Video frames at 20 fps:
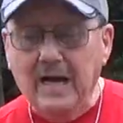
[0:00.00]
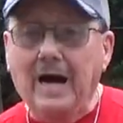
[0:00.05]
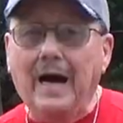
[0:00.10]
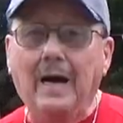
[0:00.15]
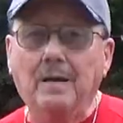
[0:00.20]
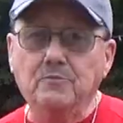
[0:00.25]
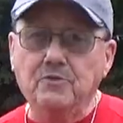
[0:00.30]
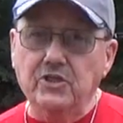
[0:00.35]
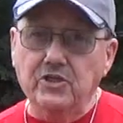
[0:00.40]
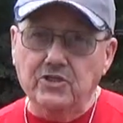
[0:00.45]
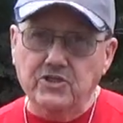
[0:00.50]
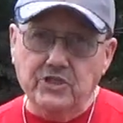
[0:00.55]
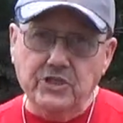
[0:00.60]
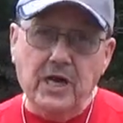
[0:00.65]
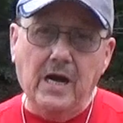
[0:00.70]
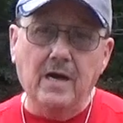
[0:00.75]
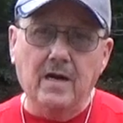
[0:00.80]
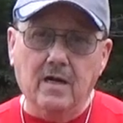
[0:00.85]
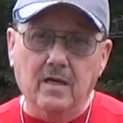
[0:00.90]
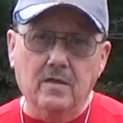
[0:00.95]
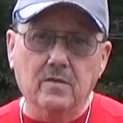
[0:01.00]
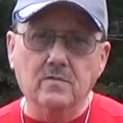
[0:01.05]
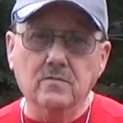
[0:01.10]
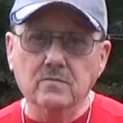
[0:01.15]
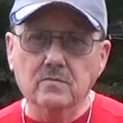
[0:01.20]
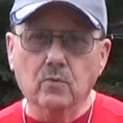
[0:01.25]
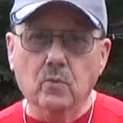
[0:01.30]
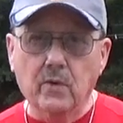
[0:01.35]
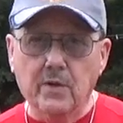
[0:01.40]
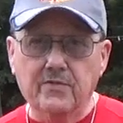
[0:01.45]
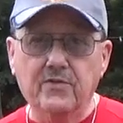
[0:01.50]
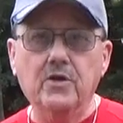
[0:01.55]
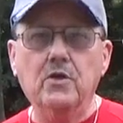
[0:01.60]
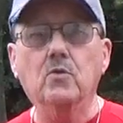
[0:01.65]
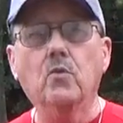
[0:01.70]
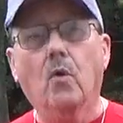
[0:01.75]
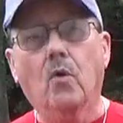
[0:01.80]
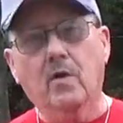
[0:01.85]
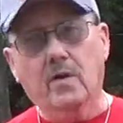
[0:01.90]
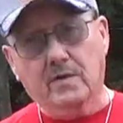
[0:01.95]
I'm just sharing with you
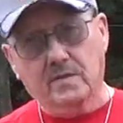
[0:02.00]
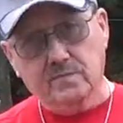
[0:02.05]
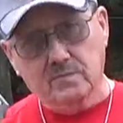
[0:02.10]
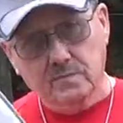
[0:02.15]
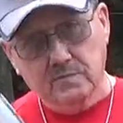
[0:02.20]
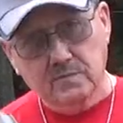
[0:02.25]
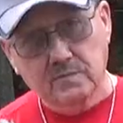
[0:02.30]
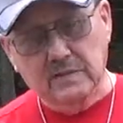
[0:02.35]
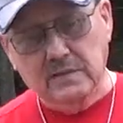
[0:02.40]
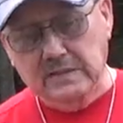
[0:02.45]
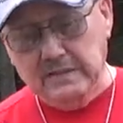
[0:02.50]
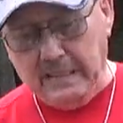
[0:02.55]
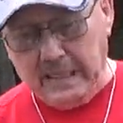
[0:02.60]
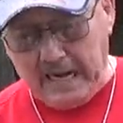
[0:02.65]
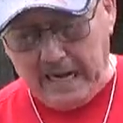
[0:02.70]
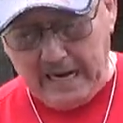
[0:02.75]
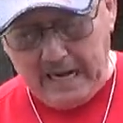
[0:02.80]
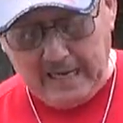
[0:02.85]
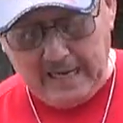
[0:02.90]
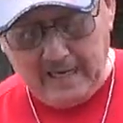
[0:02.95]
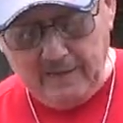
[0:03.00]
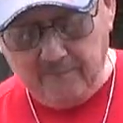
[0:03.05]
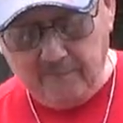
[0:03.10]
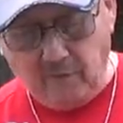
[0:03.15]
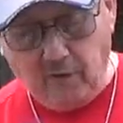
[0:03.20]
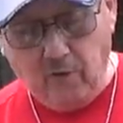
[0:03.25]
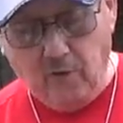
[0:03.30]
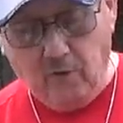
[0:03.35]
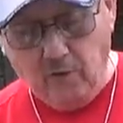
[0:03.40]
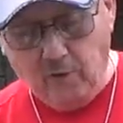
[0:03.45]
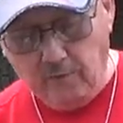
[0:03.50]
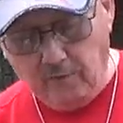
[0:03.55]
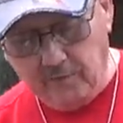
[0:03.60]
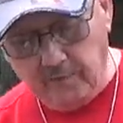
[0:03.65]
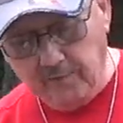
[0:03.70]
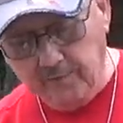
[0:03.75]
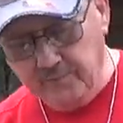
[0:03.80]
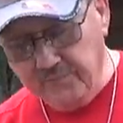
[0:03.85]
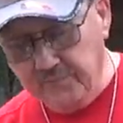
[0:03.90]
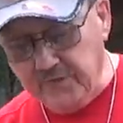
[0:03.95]
what I have learned.
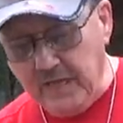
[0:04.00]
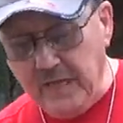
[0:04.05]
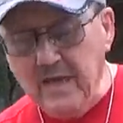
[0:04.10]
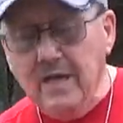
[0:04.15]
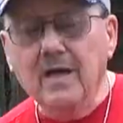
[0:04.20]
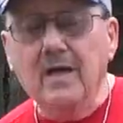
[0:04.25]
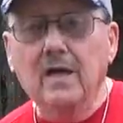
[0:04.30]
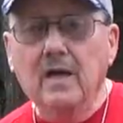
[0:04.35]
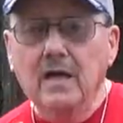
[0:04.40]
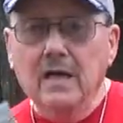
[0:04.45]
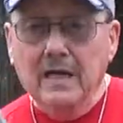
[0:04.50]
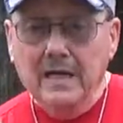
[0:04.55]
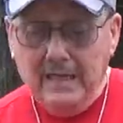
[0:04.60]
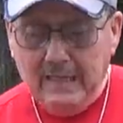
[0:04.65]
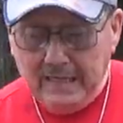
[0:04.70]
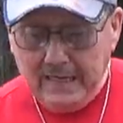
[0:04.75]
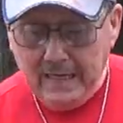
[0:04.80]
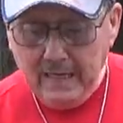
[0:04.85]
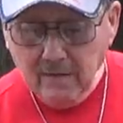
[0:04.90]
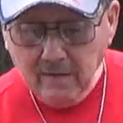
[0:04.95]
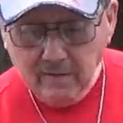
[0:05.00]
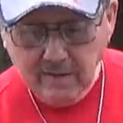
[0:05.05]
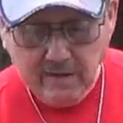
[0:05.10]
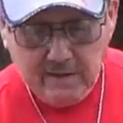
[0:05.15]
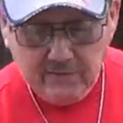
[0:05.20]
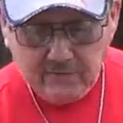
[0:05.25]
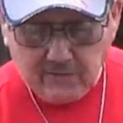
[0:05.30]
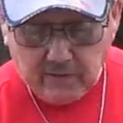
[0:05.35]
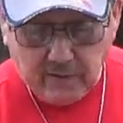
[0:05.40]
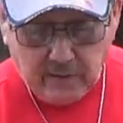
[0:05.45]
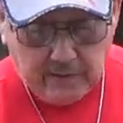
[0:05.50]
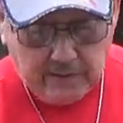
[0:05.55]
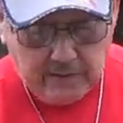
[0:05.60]
Here is